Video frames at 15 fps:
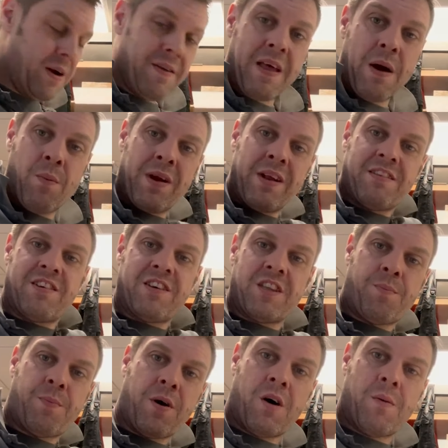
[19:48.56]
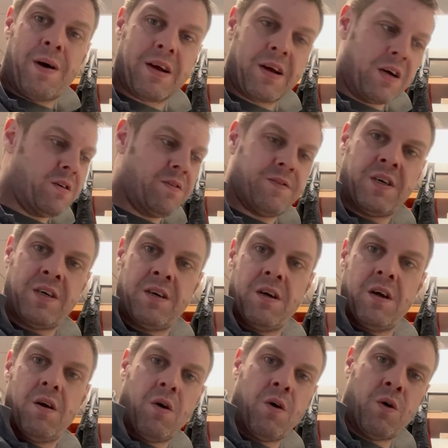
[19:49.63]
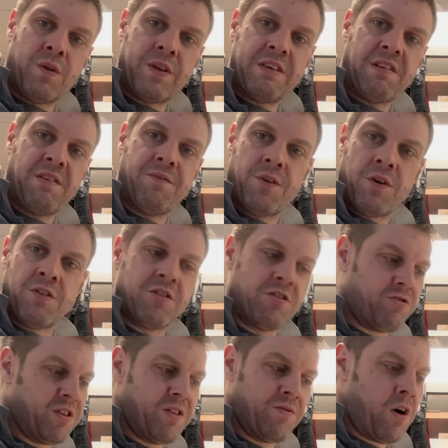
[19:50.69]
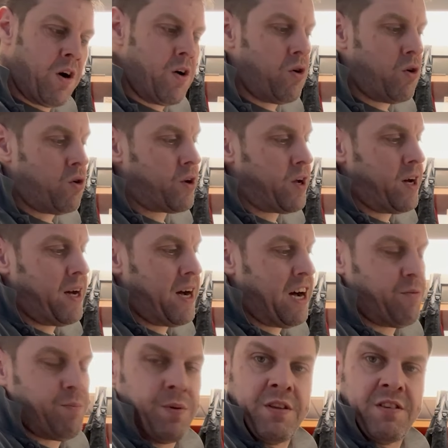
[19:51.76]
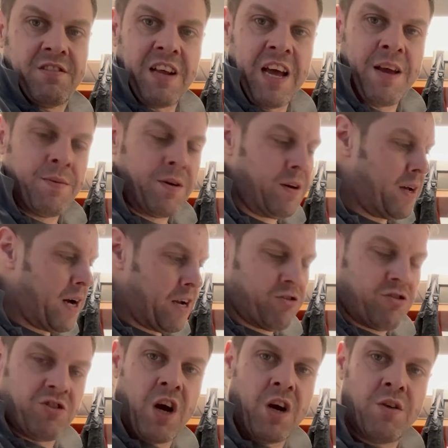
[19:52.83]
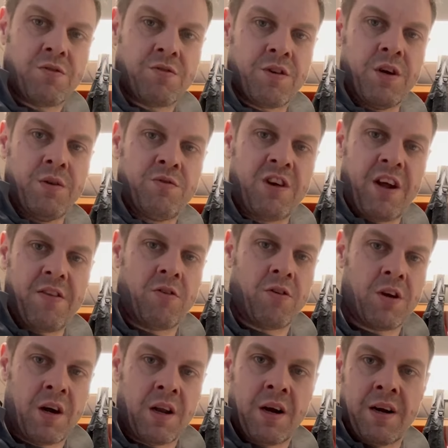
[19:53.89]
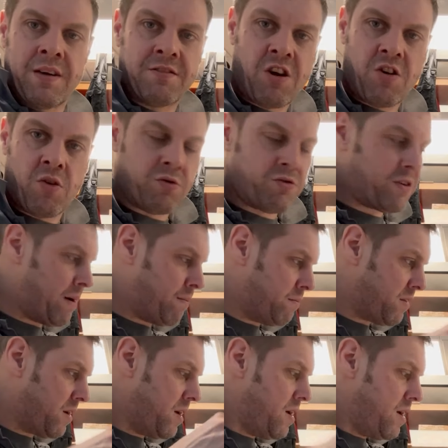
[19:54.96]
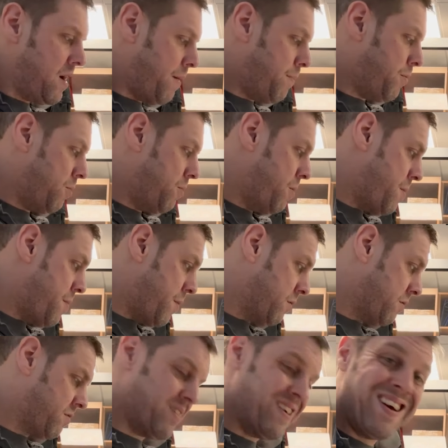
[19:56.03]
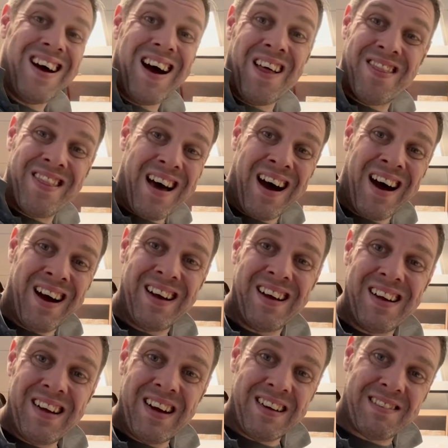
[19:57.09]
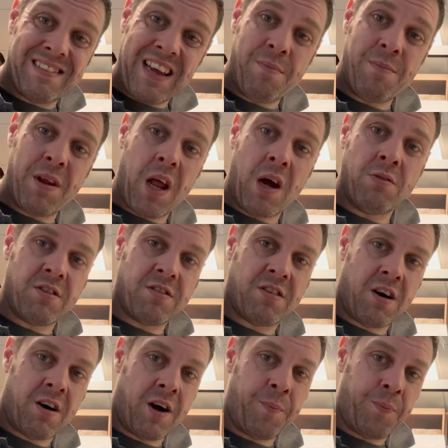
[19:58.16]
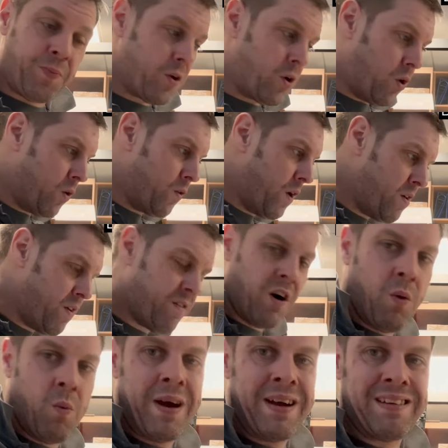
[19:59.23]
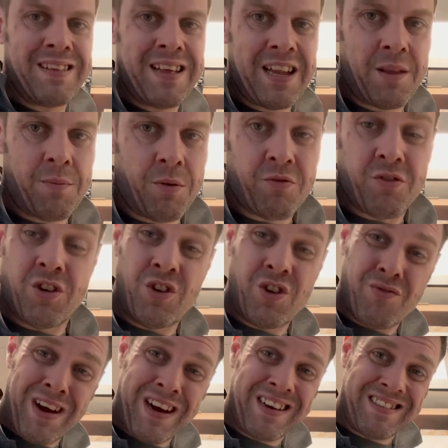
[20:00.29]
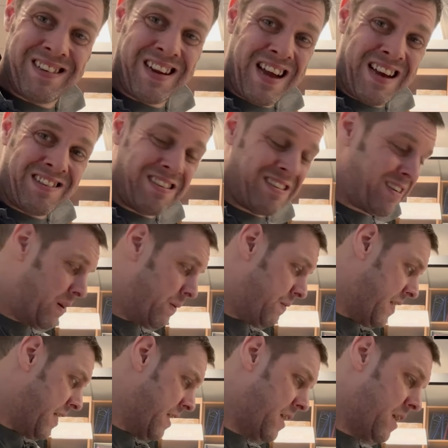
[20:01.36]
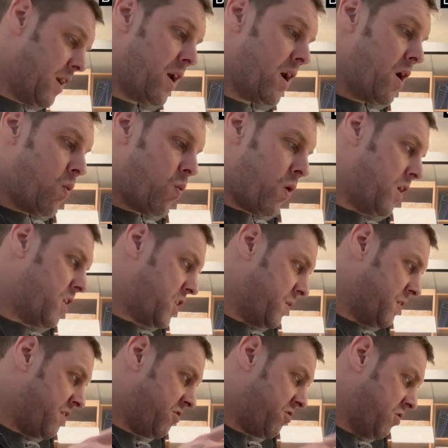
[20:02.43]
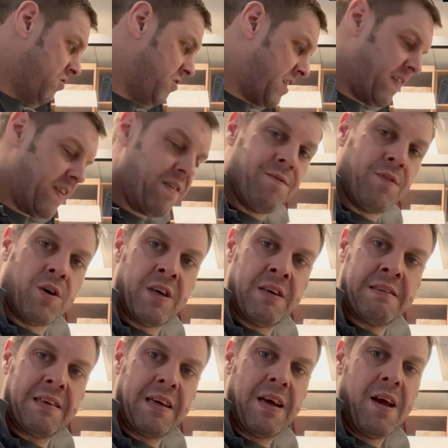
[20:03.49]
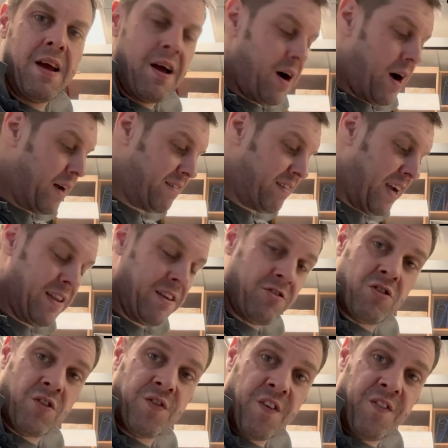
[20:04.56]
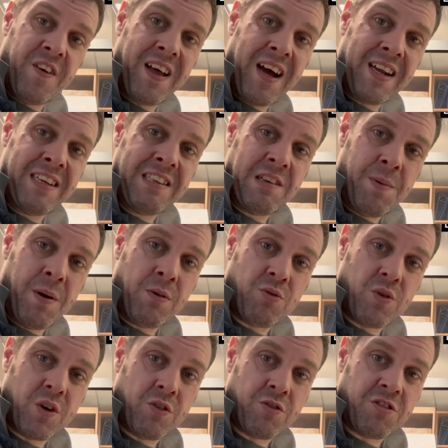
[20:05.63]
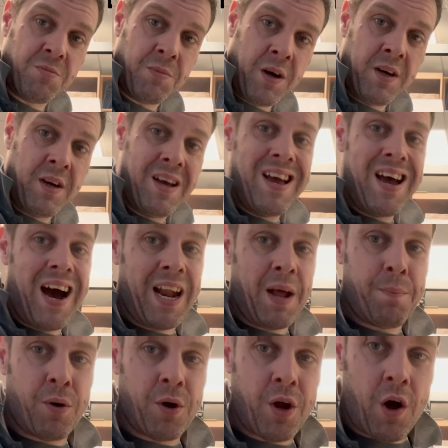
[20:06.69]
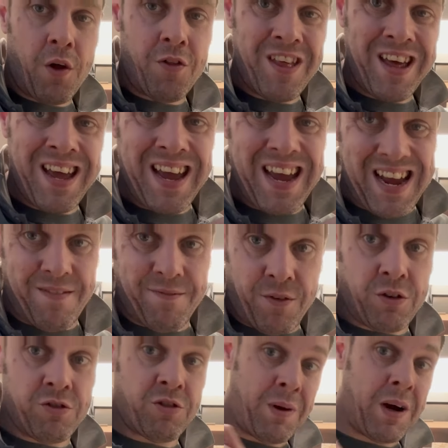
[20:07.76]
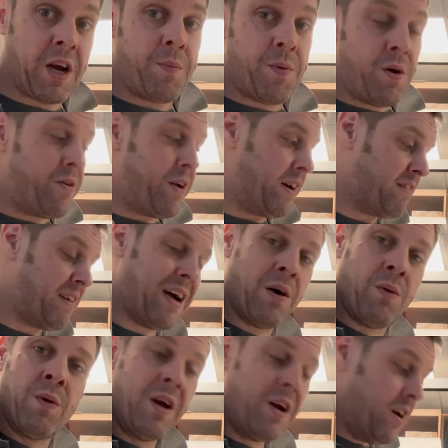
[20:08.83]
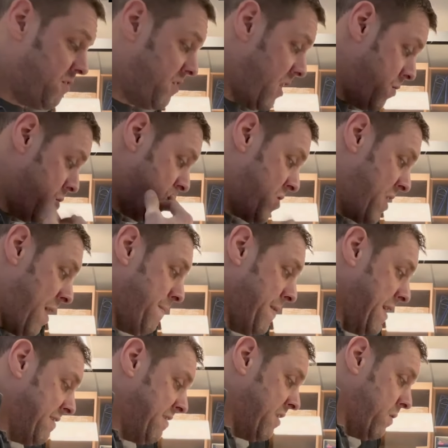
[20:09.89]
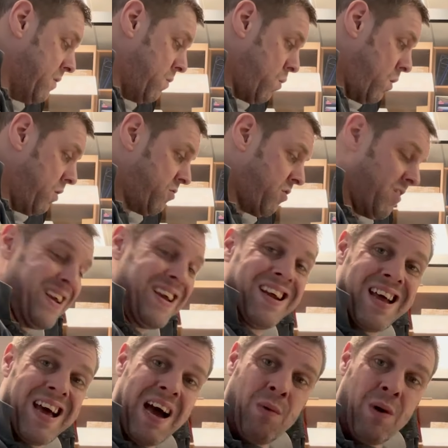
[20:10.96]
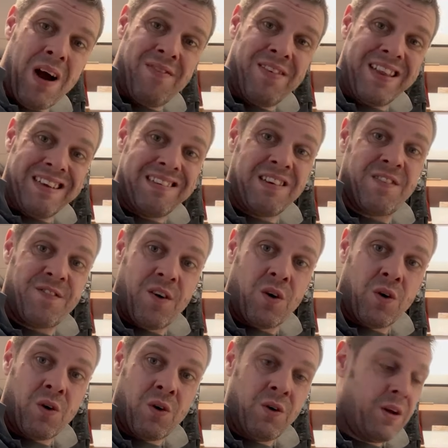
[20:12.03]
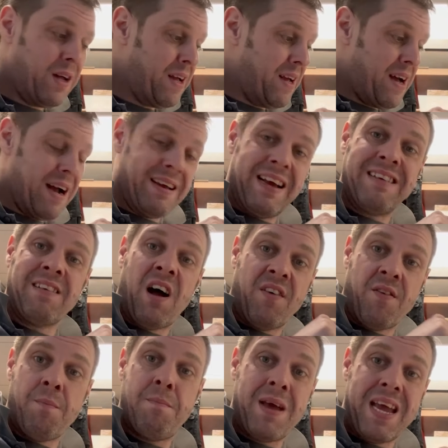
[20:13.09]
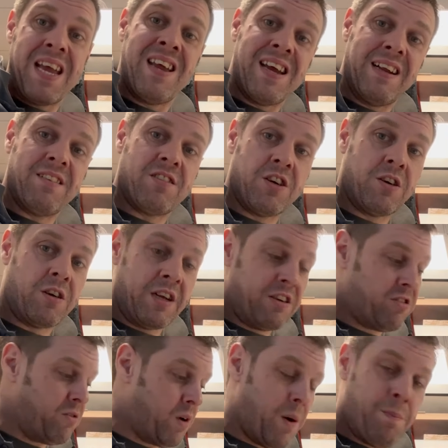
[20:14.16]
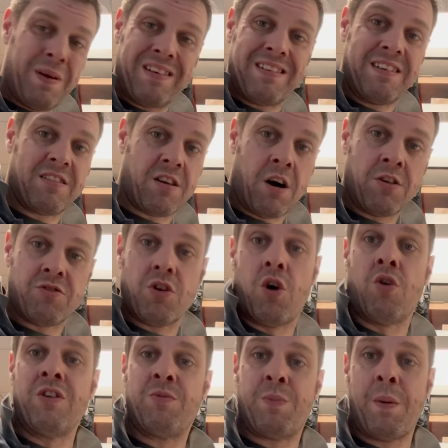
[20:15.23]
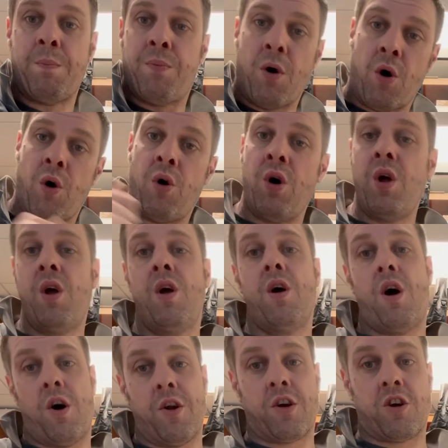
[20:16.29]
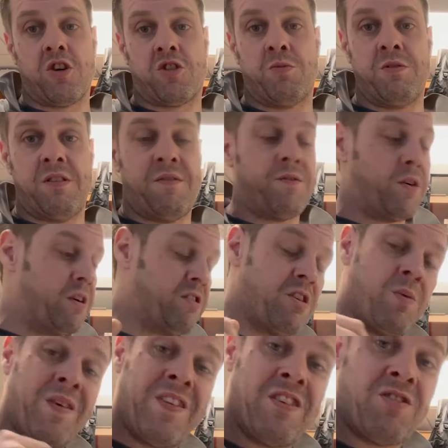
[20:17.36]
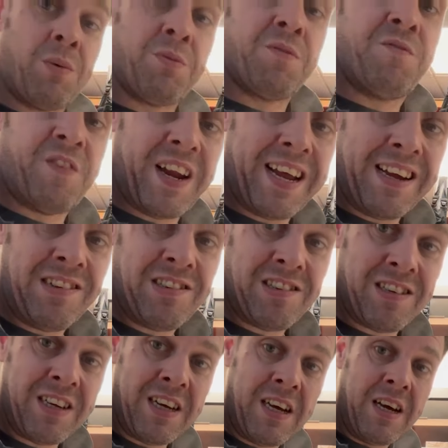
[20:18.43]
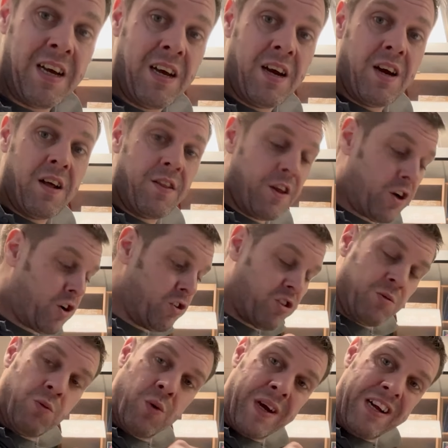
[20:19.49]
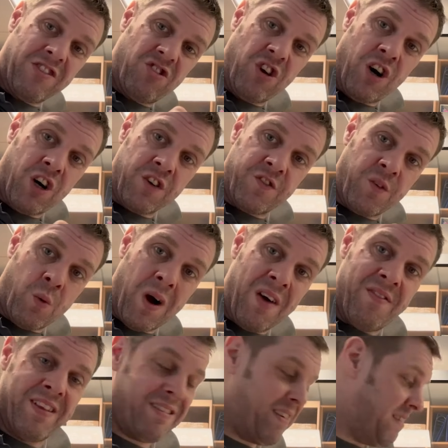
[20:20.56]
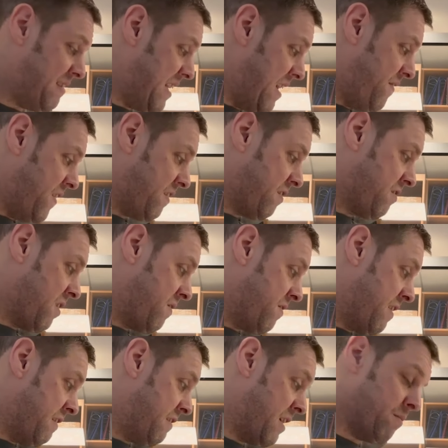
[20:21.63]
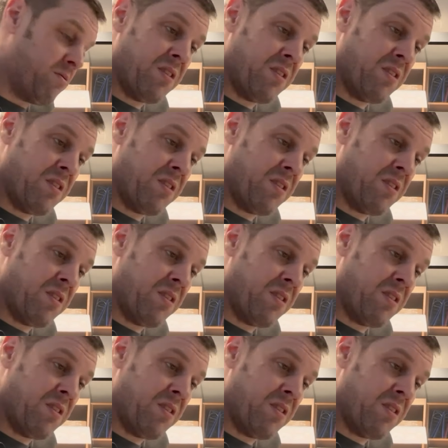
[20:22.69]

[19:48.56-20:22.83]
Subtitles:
Then when I turn the pile back over, all these invoices are in the right order as per the statement. I just go through, check they're all online, check they're all stamped, and pop them in my box. And that has saved me loads of time. Although you've wait till the end of the month to do your reconciliation type thing, what I do is as soon as I get the invoice, I take the stuff off it that I need to bill to a customer and I put it on the invoice on my computer in Excel. So that means that what's on here now, whatever this is for, is either me internally, so a business cost, or it's been put on a customer's invoice. So when the job's finished, the customer will get charged for whatever this is if it's associated to them.